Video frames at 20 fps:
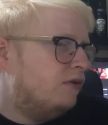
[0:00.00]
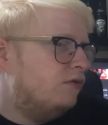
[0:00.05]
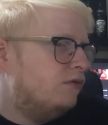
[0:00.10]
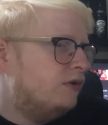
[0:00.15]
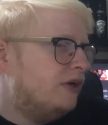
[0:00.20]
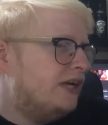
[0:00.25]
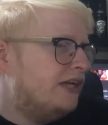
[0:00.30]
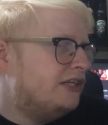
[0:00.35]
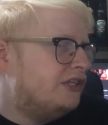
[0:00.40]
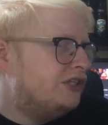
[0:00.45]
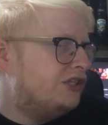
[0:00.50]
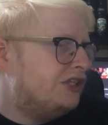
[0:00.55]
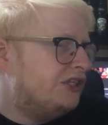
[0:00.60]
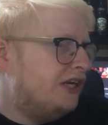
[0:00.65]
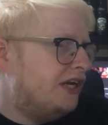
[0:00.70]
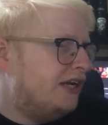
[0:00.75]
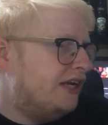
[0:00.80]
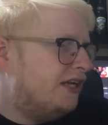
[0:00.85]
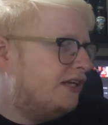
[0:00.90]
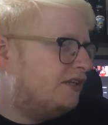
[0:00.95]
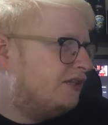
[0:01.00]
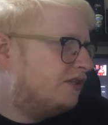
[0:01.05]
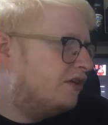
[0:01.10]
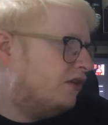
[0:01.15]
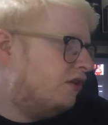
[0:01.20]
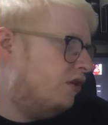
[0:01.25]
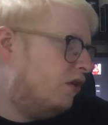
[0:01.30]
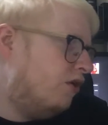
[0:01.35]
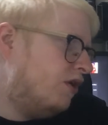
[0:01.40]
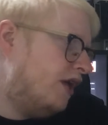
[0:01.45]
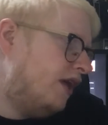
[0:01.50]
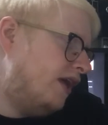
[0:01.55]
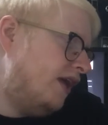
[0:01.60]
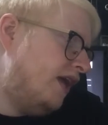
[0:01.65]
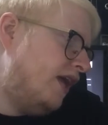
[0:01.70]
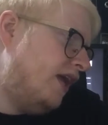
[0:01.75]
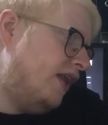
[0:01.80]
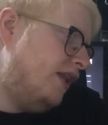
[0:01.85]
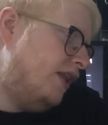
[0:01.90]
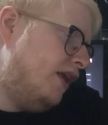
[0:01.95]
which is clocking
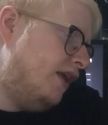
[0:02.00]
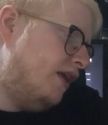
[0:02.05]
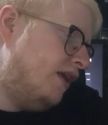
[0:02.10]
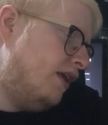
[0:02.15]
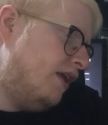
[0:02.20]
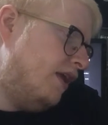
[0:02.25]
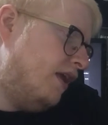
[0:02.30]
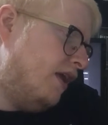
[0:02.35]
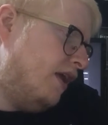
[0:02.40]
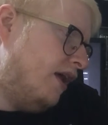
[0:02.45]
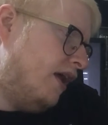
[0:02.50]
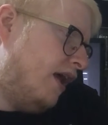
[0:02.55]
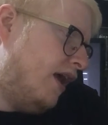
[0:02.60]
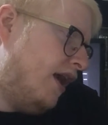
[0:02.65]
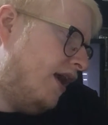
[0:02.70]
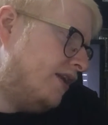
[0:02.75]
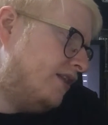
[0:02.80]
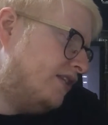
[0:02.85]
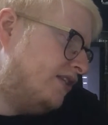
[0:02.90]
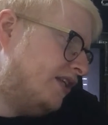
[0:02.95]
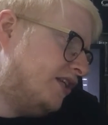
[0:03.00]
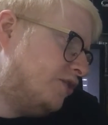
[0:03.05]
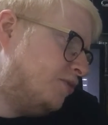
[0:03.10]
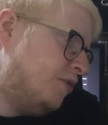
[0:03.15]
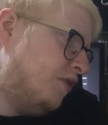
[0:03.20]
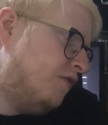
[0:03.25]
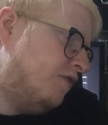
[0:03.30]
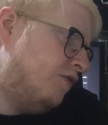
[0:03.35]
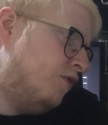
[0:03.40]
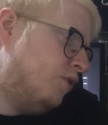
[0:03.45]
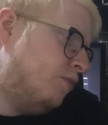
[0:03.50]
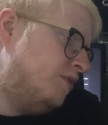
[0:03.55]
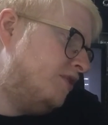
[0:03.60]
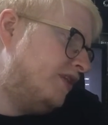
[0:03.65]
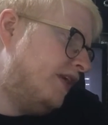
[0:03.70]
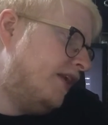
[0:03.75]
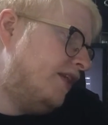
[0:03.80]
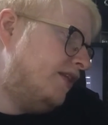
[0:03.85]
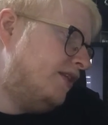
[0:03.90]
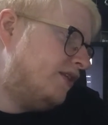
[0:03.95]
in at 6.4%.
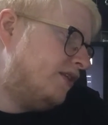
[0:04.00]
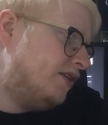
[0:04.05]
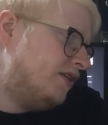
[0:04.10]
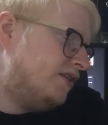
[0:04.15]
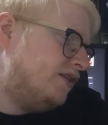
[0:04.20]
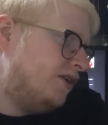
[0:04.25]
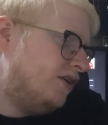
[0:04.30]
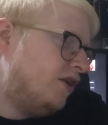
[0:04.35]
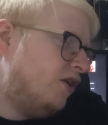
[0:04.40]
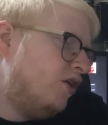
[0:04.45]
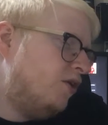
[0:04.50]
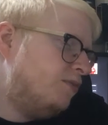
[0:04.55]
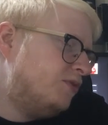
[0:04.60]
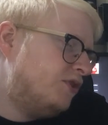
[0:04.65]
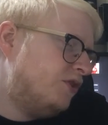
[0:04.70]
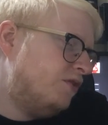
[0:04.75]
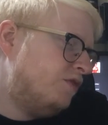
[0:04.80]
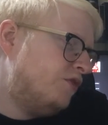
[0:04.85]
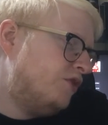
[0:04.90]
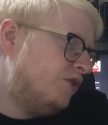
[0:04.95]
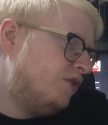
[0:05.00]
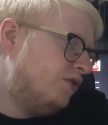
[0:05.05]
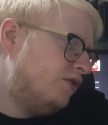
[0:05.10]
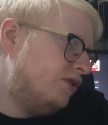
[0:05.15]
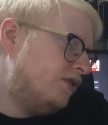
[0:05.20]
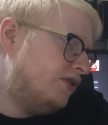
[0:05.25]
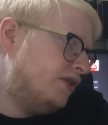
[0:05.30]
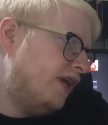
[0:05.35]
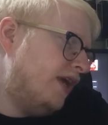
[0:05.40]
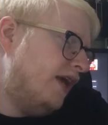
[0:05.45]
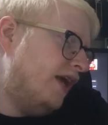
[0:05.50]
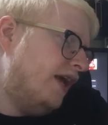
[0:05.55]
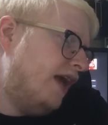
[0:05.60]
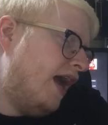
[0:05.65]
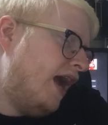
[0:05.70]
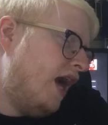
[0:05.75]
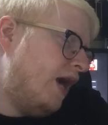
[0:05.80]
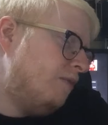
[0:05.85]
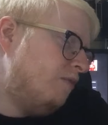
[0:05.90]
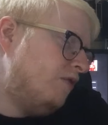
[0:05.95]
So the hops are, of course,
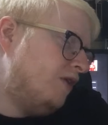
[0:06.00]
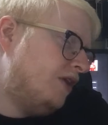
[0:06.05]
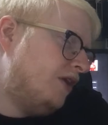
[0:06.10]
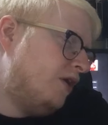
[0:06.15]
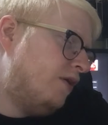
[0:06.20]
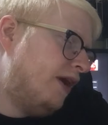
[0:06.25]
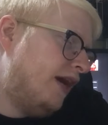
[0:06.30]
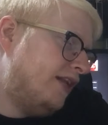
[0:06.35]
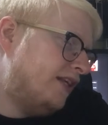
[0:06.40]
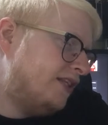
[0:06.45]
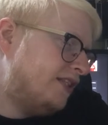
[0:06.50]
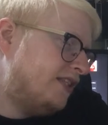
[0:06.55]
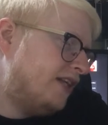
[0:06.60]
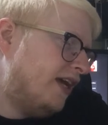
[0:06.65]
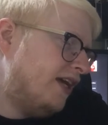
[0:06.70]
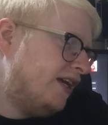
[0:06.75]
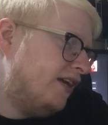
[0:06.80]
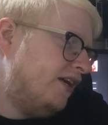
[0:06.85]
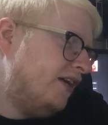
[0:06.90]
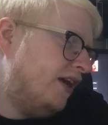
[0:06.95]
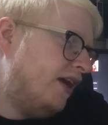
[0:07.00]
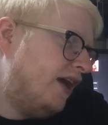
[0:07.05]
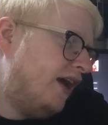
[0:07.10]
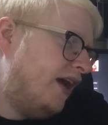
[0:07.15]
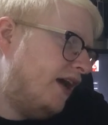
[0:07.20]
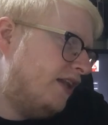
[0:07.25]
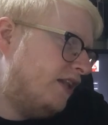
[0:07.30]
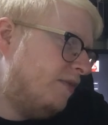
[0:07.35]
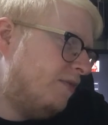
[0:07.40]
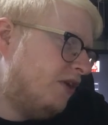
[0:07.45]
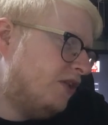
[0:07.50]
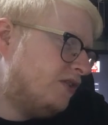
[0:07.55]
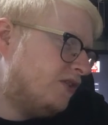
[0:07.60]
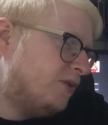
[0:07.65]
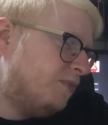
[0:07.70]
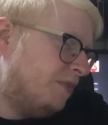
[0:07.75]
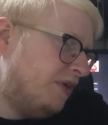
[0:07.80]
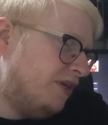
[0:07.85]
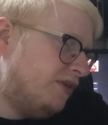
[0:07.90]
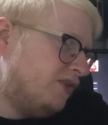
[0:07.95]
Amarillo and Azacca, and the
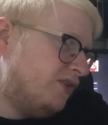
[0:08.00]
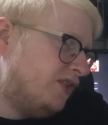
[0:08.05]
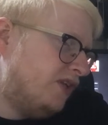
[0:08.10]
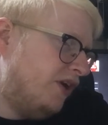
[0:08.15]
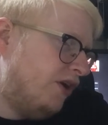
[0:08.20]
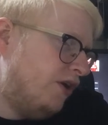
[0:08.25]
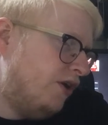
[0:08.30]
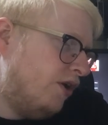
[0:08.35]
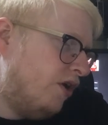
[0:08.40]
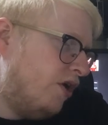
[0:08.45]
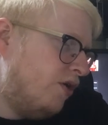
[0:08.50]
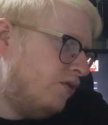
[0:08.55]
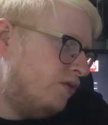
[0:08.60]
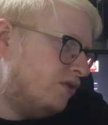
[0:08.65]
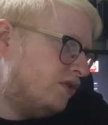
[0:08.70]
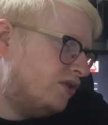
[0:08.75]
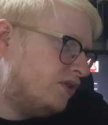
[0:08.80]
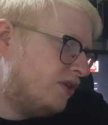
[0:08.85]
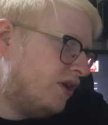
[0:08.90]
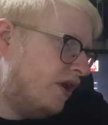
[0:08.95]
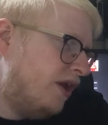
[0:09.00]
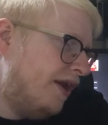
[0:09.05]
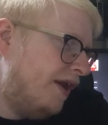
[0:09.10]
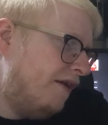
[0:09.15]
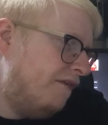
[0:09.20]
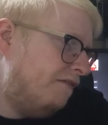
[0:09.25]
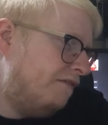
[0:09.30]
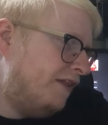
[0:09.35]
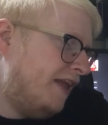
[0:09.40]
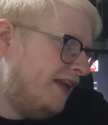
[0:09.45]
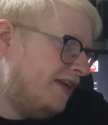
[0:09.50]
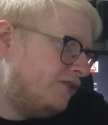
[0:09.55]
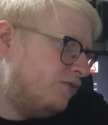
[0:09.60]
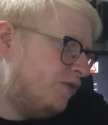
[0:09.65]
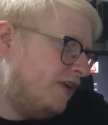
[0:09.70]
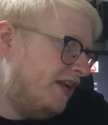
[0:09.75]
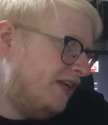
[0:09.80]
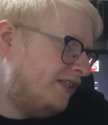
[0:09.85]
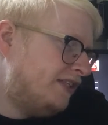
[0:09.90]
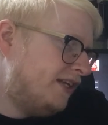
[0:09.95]
malts are Pilsner, oats, flaked
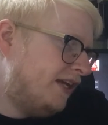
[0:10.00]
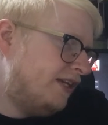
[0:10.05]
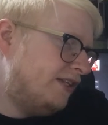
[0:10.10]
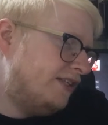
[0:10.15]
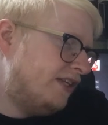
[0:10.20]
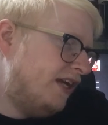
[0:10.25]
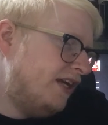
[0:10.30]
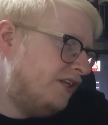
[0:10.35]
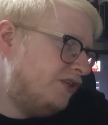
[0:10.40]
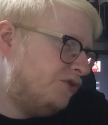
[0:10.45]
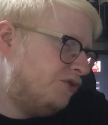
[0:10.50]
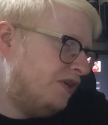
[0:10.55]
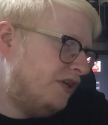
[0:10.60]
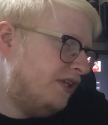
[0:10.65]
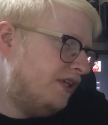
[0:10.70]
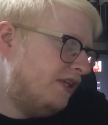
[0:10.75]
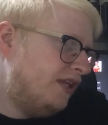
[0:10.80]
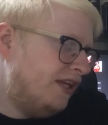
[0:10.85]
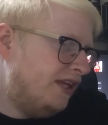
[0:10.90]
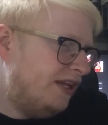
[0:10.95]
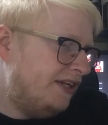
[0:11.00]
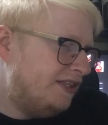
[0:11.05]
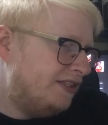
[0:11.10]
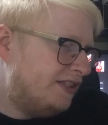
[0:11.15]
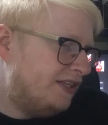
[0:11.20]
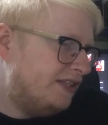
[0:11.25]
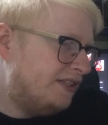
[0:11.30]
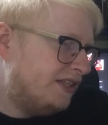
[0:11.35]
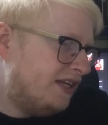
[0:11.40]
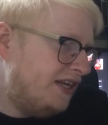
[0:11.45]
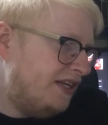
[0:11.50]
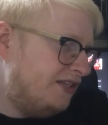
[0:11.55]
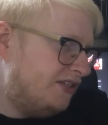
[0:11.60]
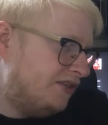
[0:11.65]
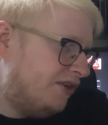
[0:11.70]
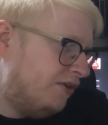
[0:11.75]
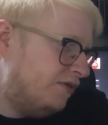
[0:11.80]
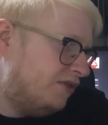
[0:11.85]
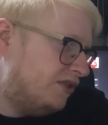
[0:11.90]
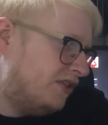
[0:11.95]
wheat, and dextrin. The yeast is
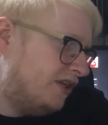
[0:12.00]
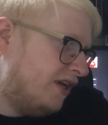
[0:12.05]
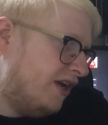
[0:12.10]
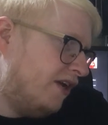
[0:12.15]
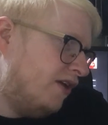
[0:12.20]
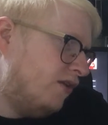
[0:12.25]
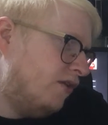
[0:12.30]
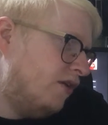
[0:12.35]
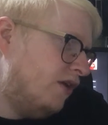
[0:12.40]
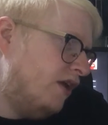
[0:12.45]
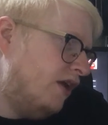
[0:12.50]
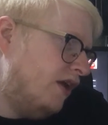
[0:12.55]
East Coast Ale,